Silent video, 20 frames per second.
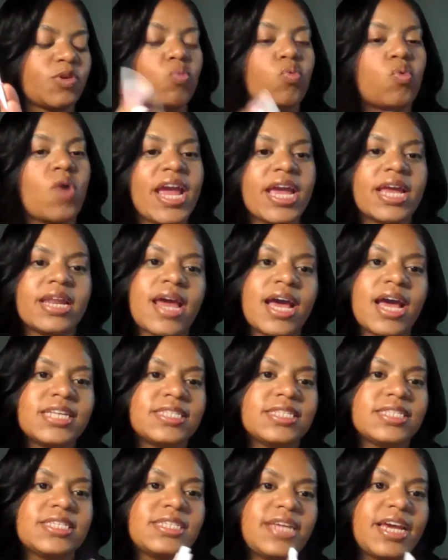
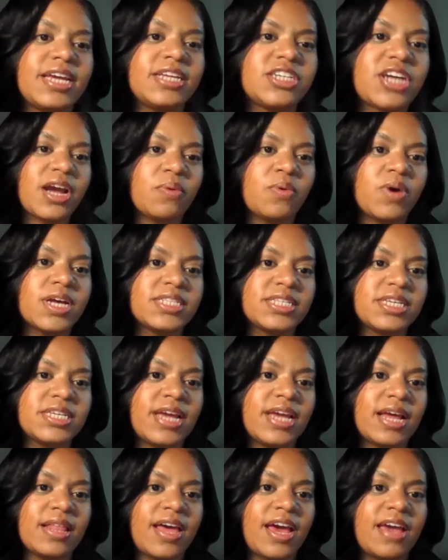recognized the stage was in
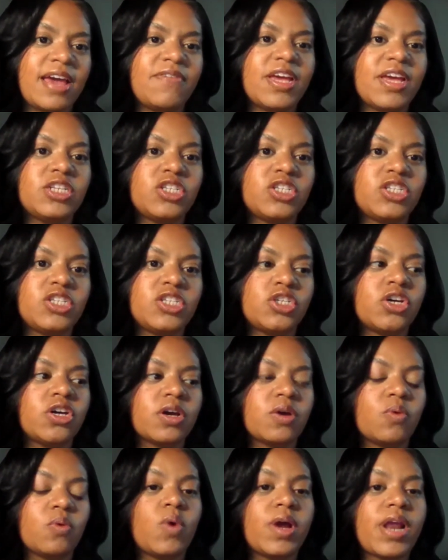that life and t-
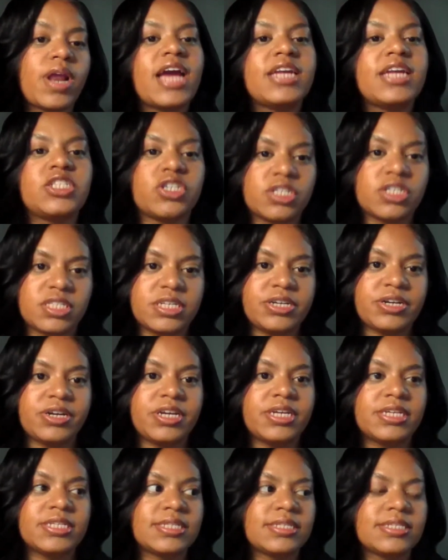took what I took
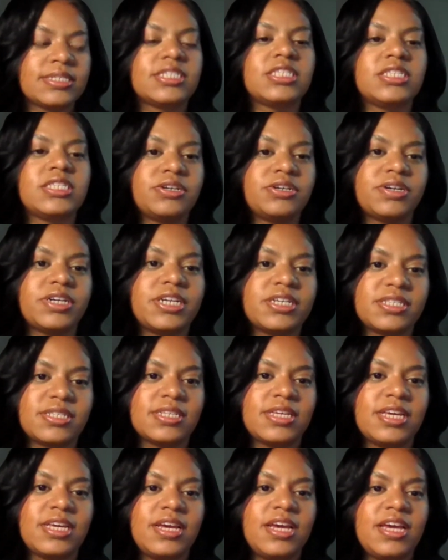serious serious
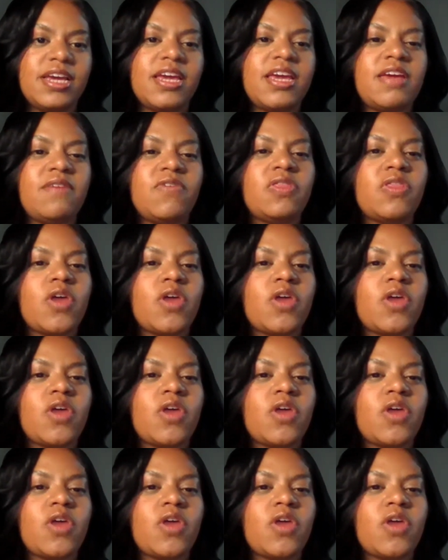Mm. Even mm-hmm.